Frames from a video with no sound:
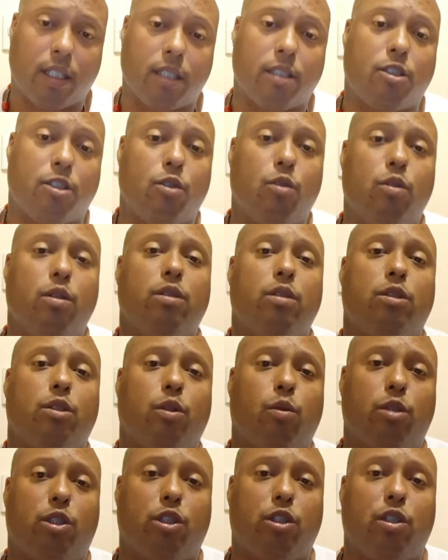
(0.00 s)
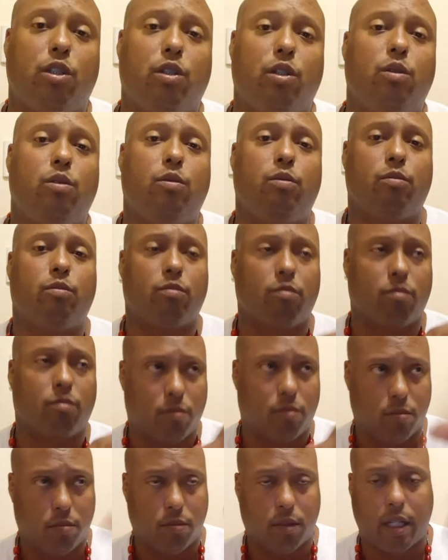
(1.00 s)
Do what you do.
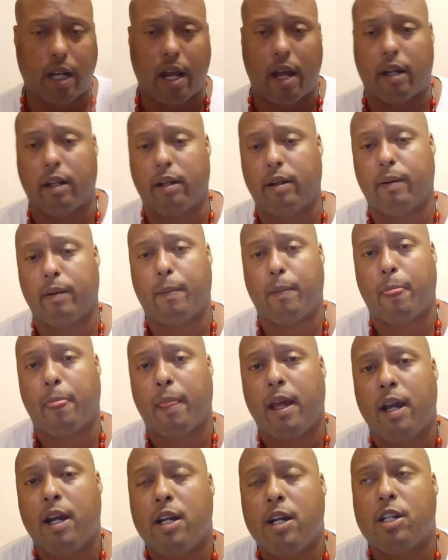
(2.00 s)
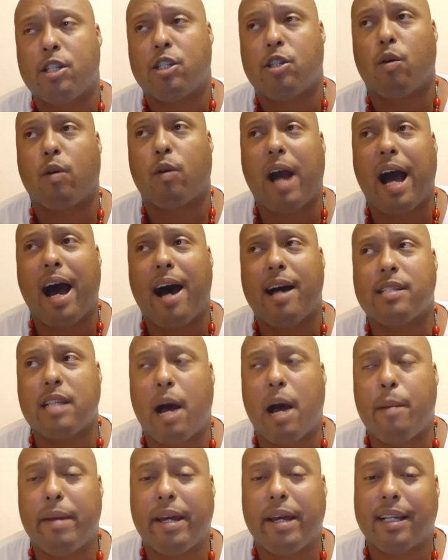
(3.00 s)
Get out of here. So guys,
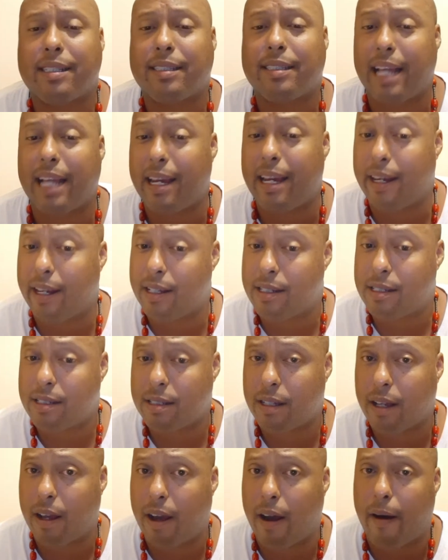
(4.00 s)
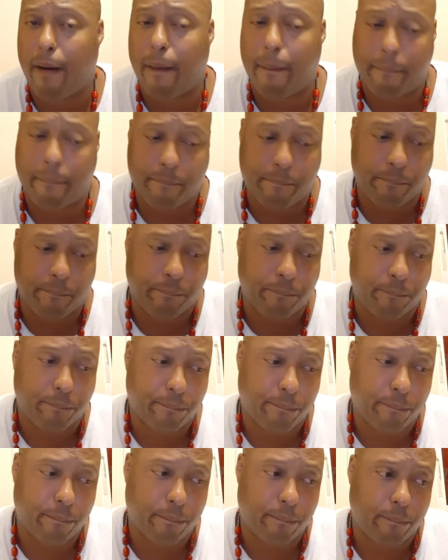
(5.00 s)
I'm gonna extend this another
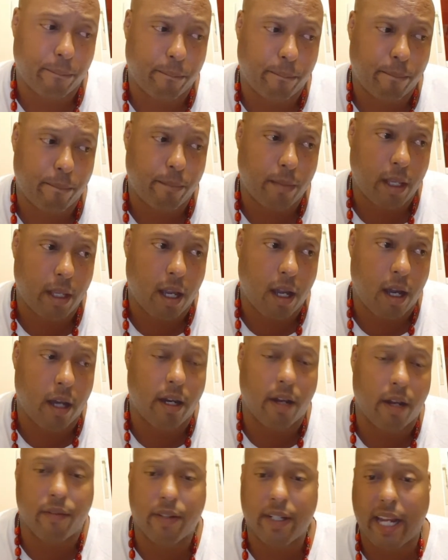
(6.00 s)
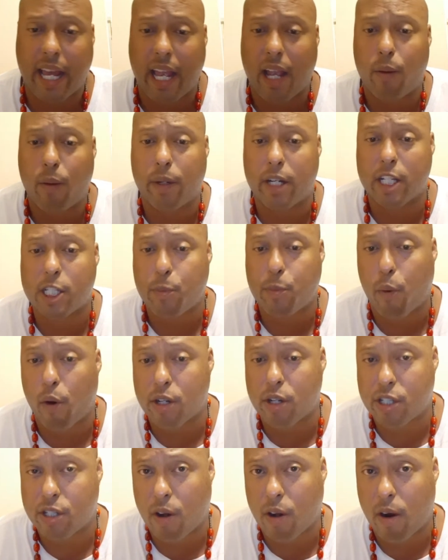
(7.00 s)
day when the
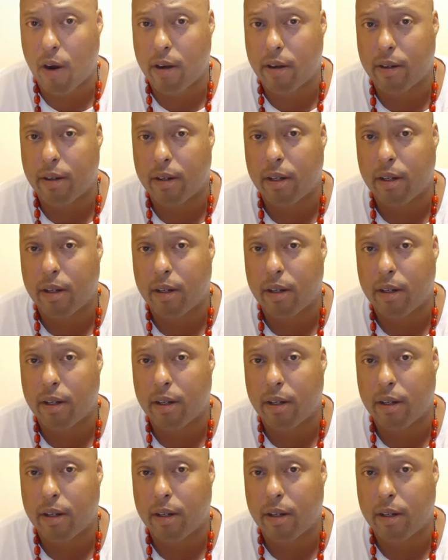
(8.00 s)
sports start.